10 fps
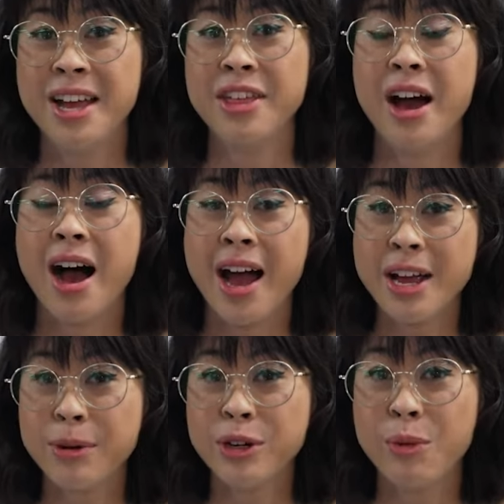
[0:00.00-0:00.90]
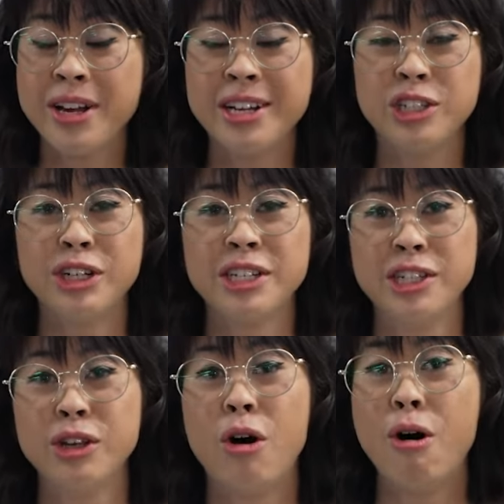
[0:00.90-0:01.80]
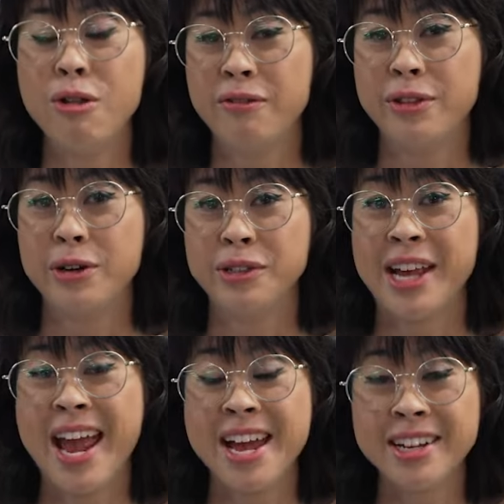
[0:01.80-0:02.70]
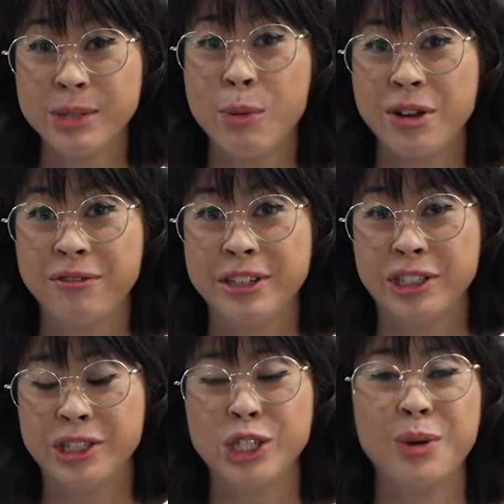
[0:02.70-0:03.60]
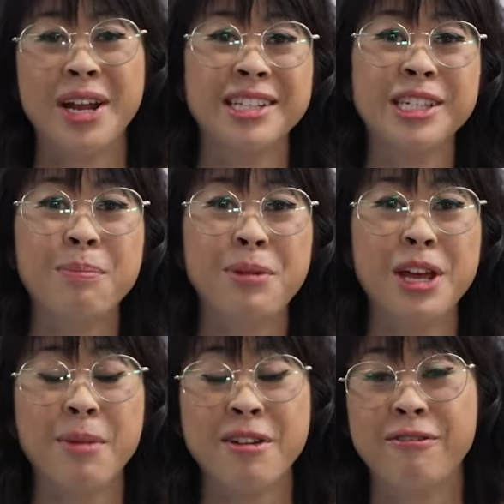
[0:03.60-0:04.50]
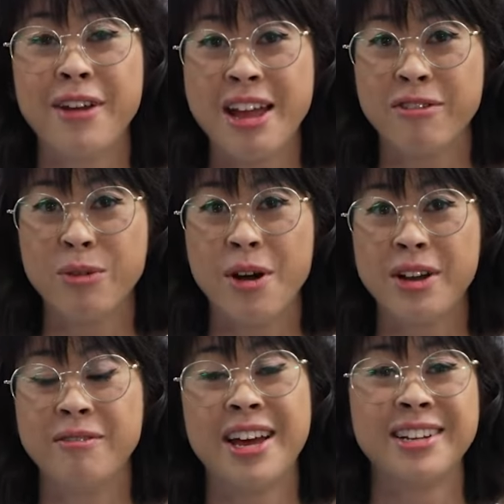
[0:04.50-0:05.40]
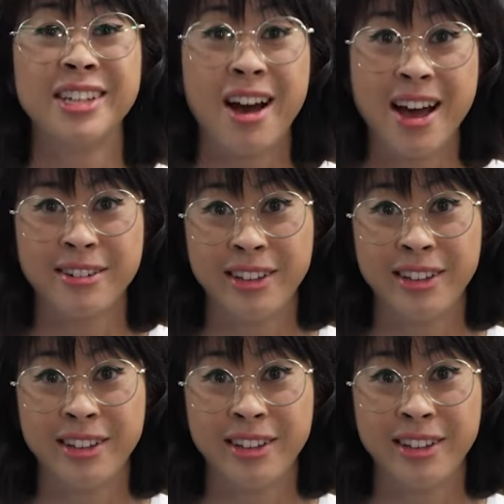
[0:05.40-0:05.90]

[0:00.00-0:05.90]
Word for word: the hybrid one addresses all of those, and it's more efficient, so it ends up being my favorite one of that entire